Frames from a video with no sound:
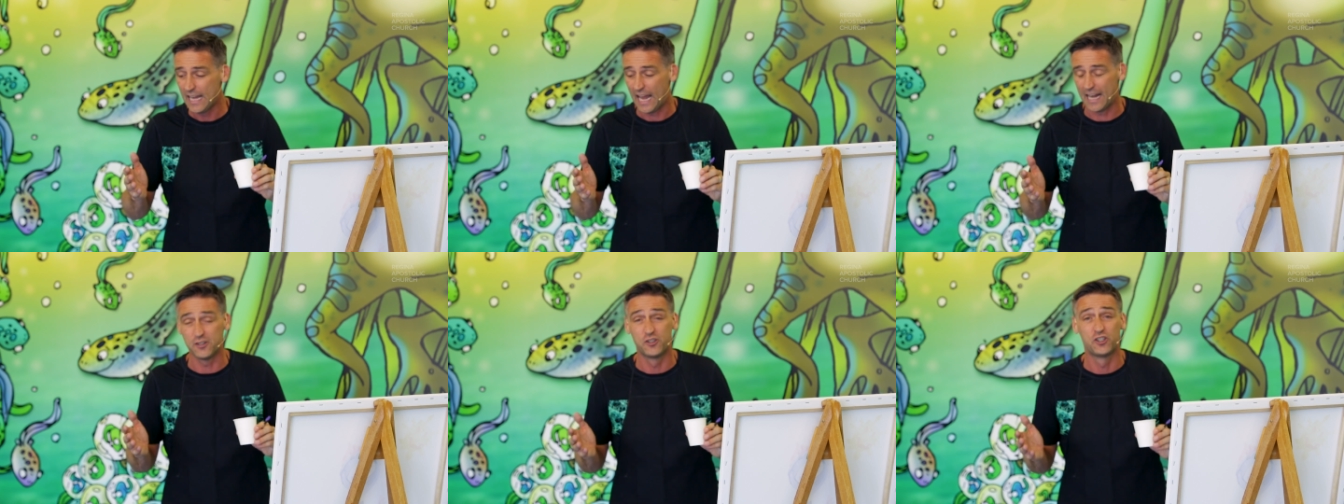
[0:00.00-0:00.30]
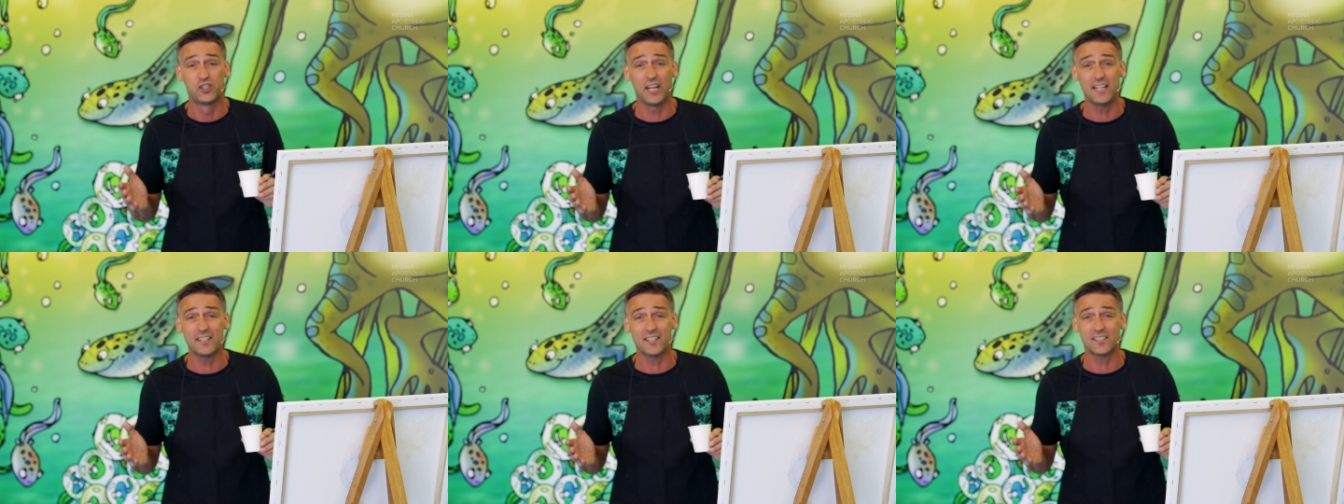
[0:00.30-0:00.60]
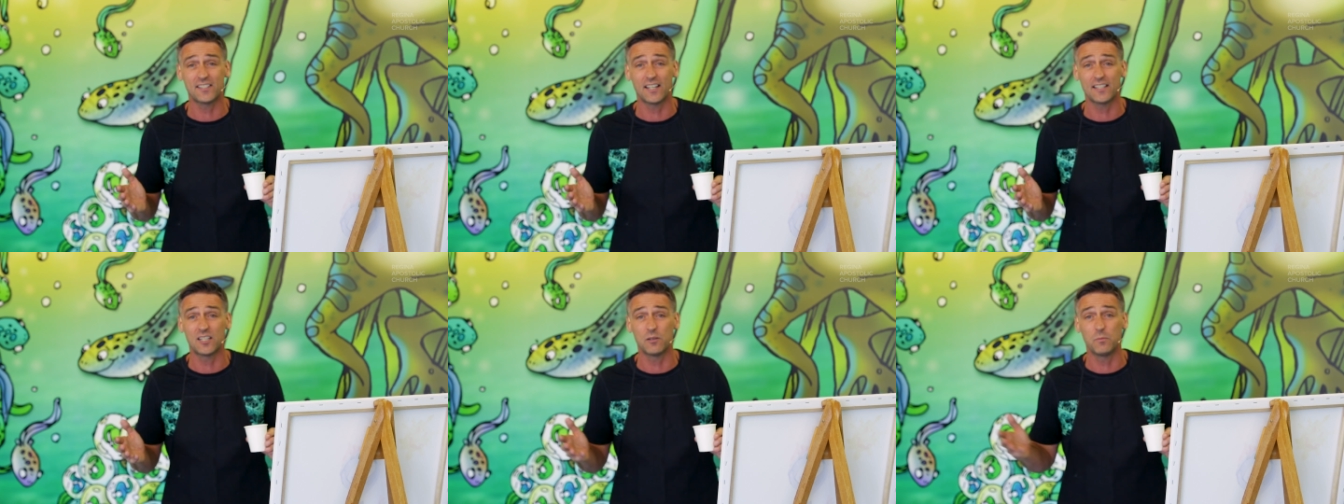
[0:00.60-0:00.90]
And
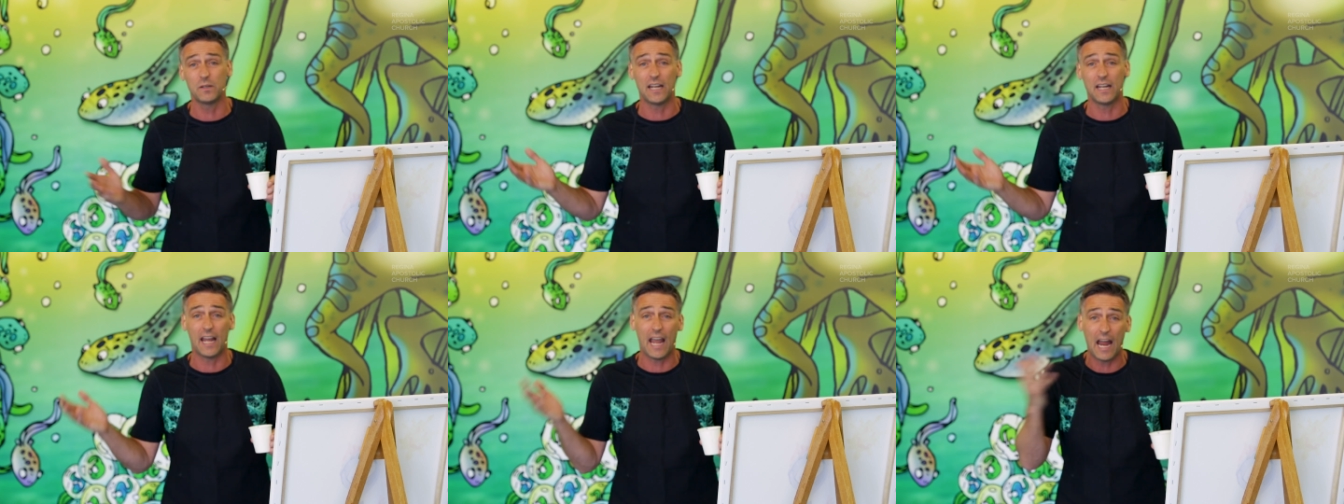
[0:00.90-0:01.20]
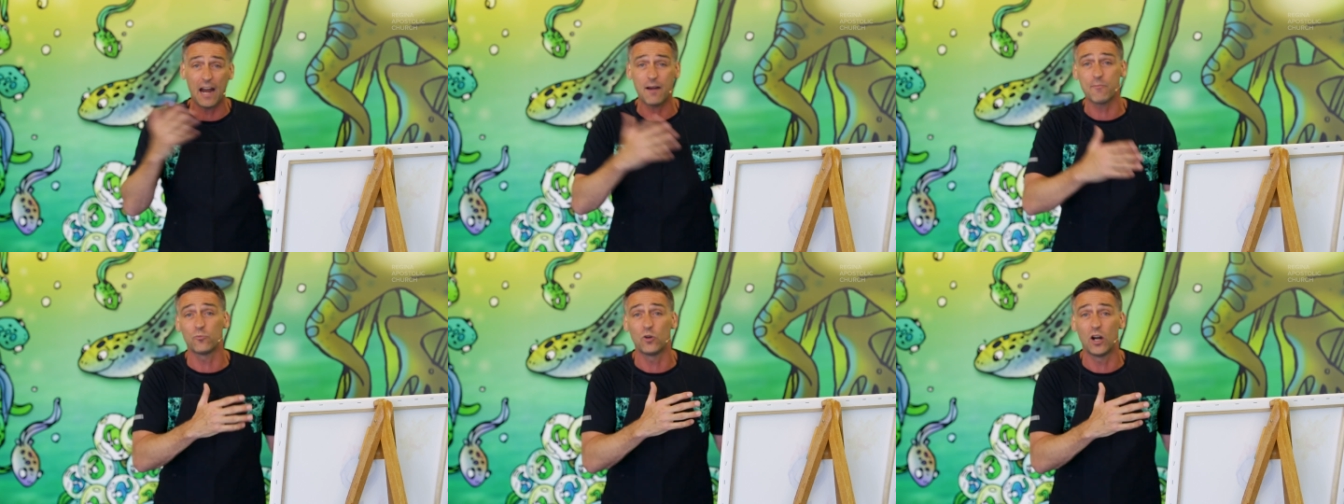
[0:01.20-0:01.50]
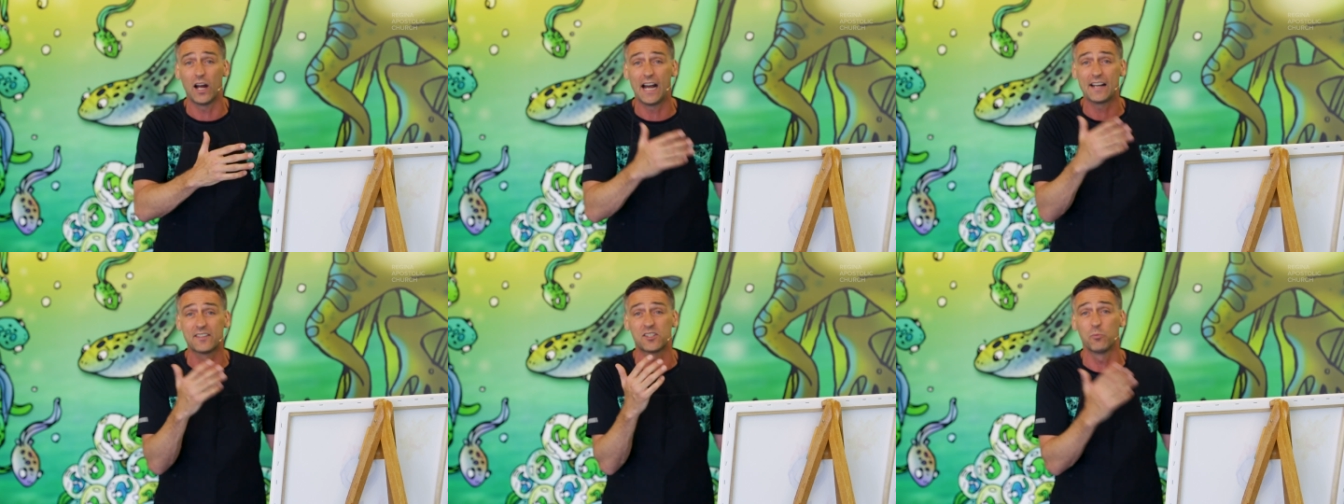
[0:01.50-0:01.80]
Jesus said to me,
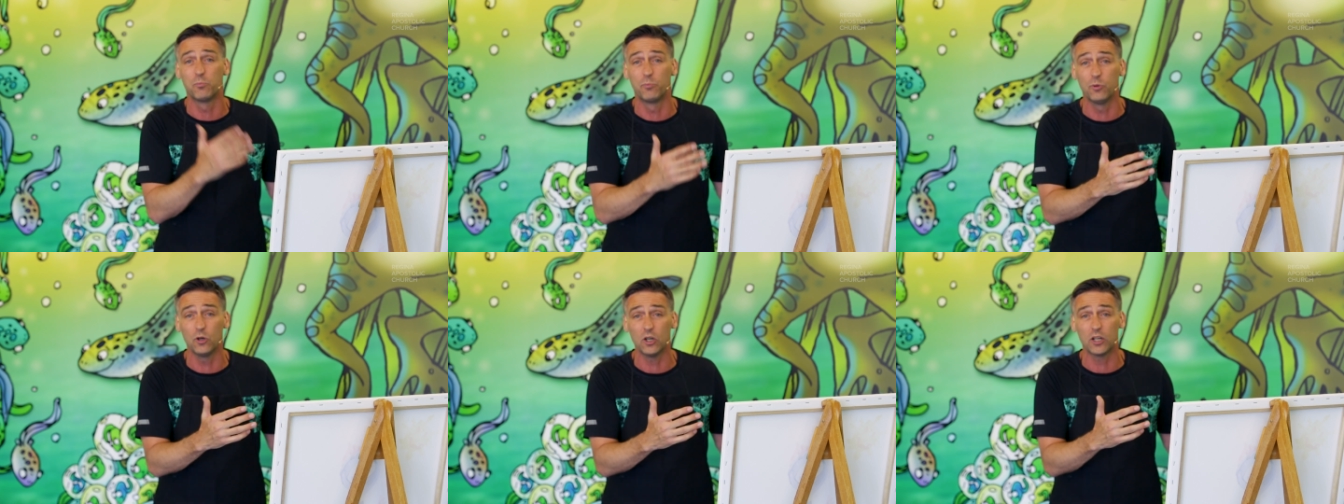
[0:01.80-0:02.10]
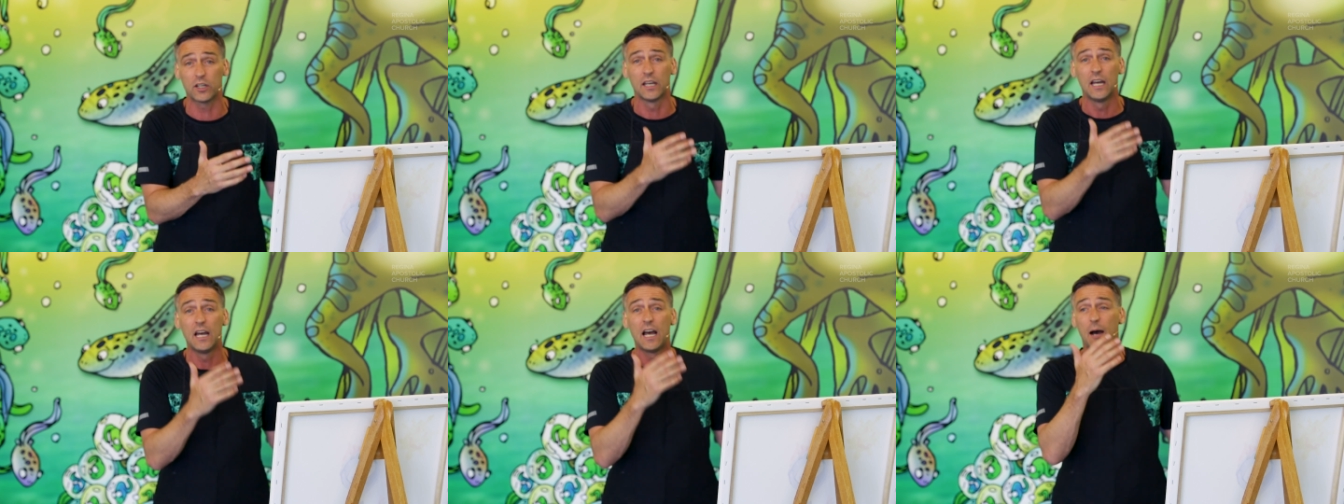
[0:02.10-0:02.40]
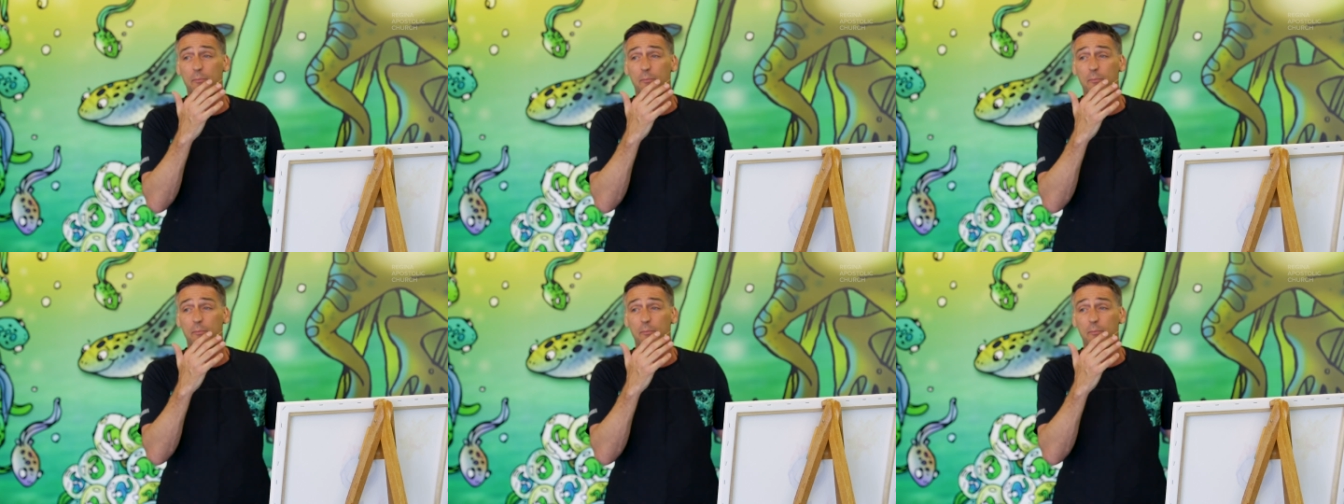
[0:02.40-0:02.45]
Emra has a book